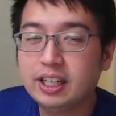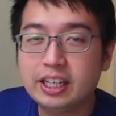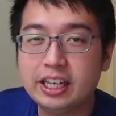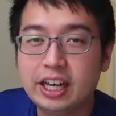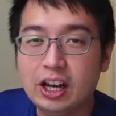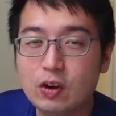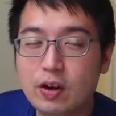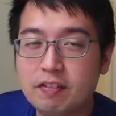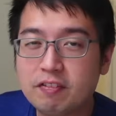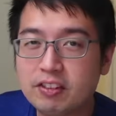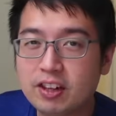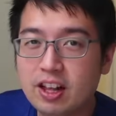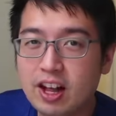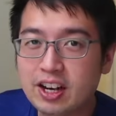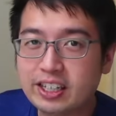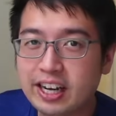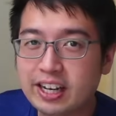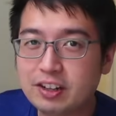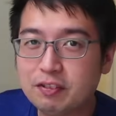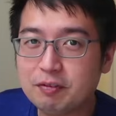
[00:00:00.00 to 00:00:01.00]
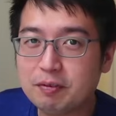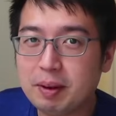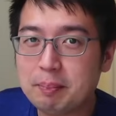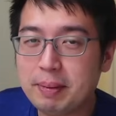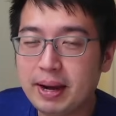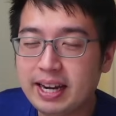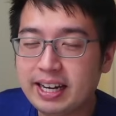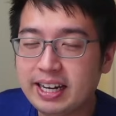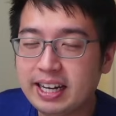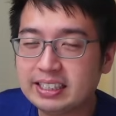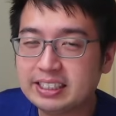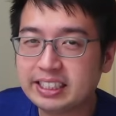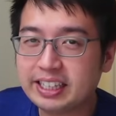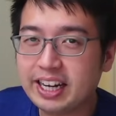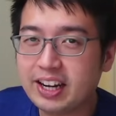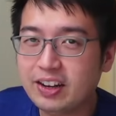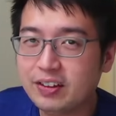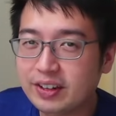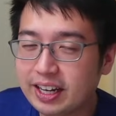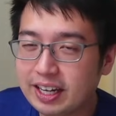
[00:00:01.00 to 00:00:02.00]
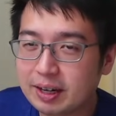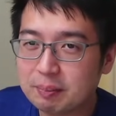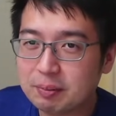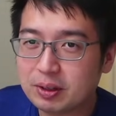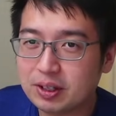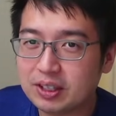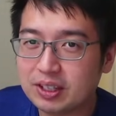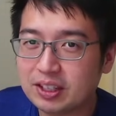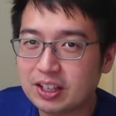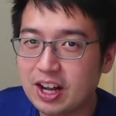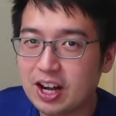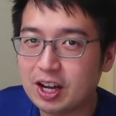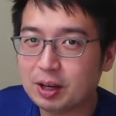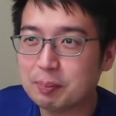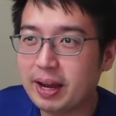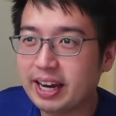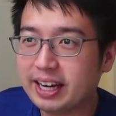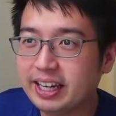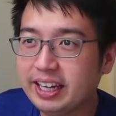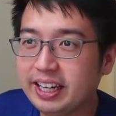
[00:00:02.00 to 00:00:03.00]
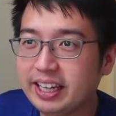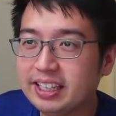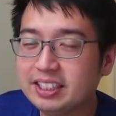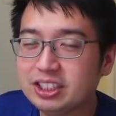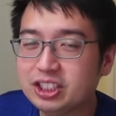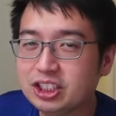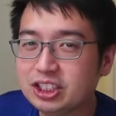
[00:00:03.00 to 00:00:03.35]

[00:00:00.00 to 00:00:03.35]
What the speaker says: Now I've logged out of my Binance account, and I'm gonna log back in